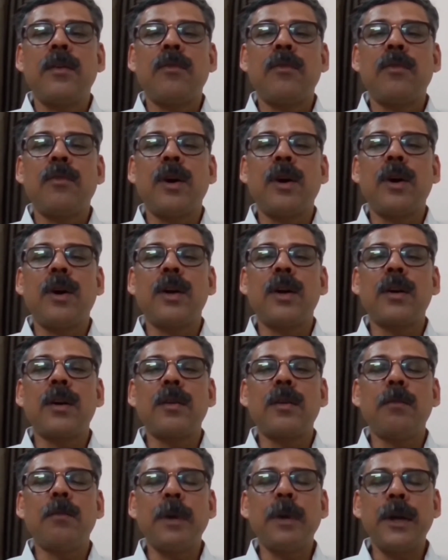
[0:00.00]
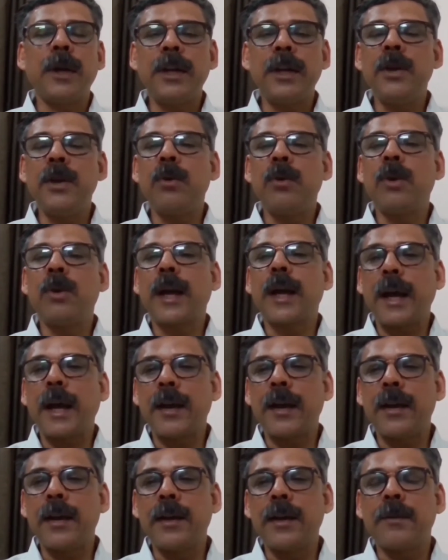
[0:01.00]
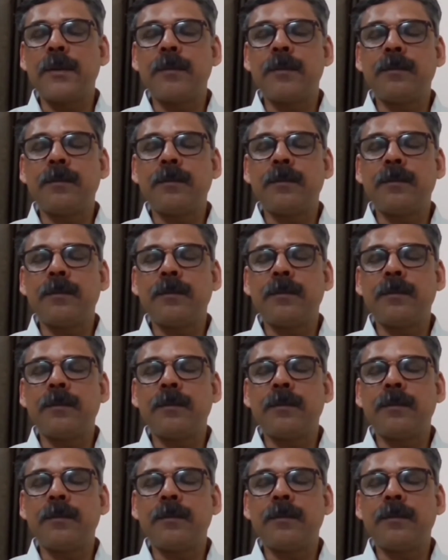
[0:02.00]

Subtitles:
for building your career,